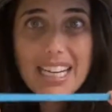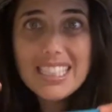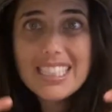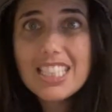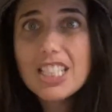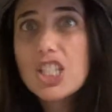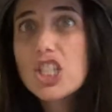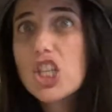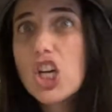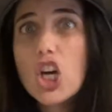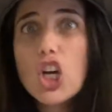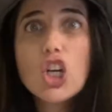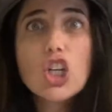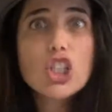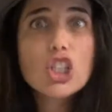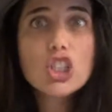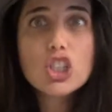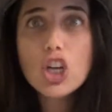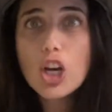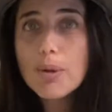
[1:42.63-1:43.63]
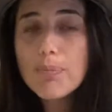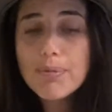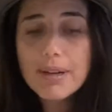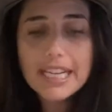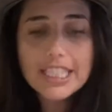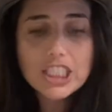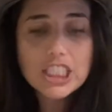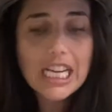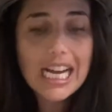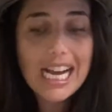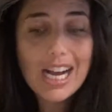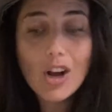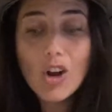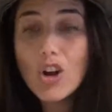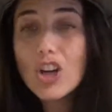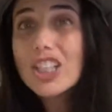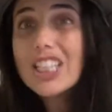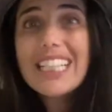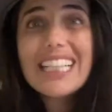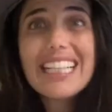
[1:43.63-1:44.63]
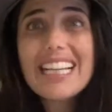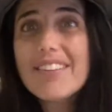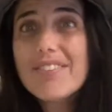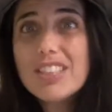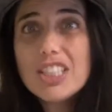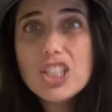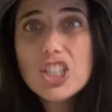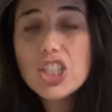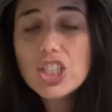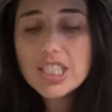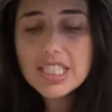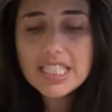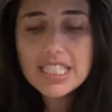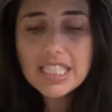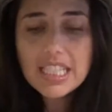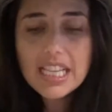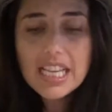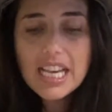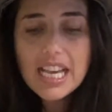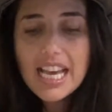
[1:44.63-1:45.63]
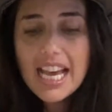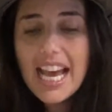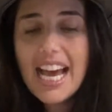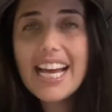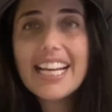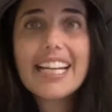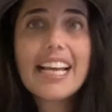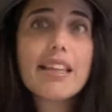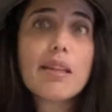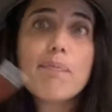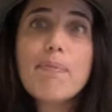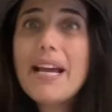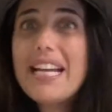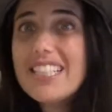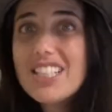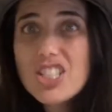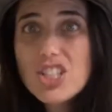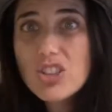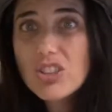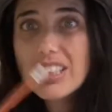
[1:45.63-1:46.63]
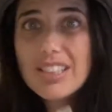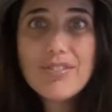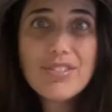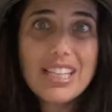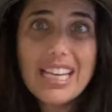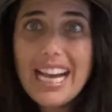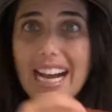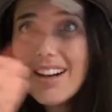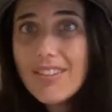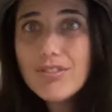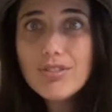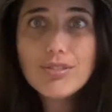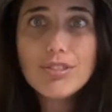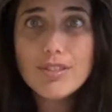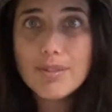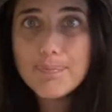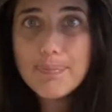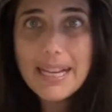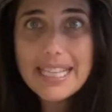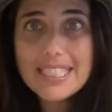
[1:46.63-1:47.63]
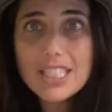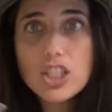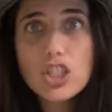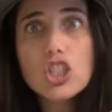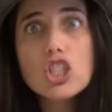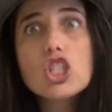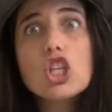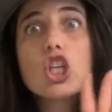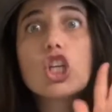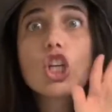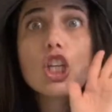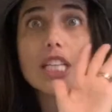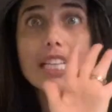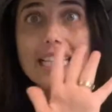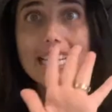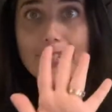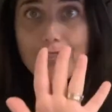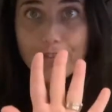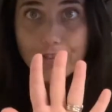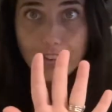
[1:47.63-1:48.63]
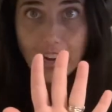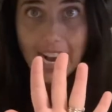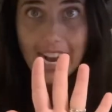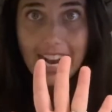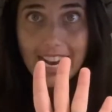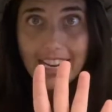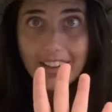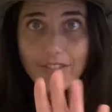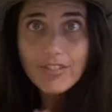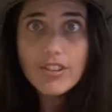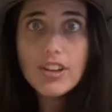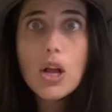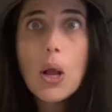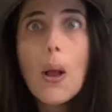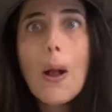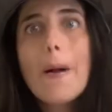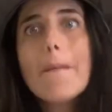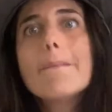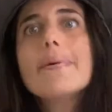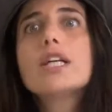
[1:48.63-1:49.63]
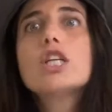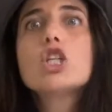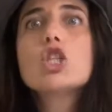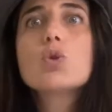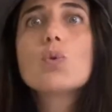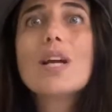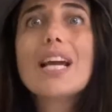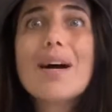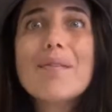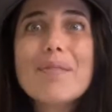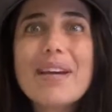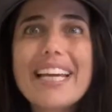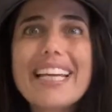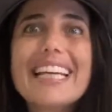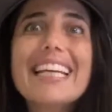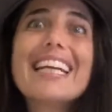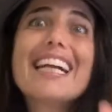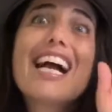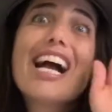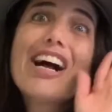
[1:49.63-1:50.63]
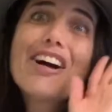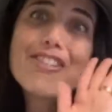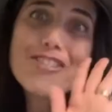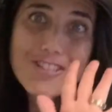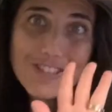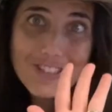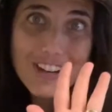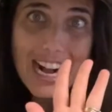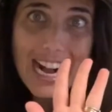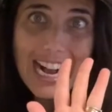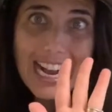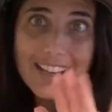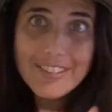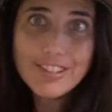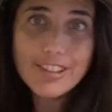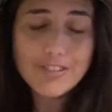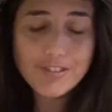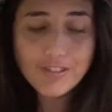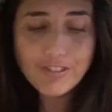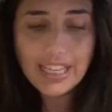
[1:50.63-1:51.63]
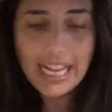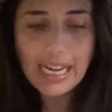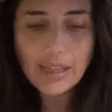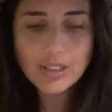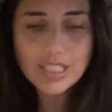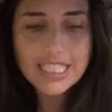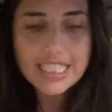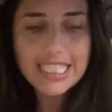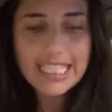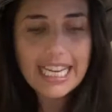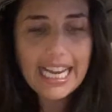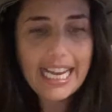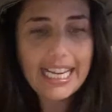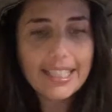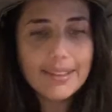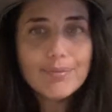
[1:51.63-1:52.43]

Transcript: So no pressure, or you can even use another pencil if you have pencils. So you're going to need 5 because we are making 5 flowers today.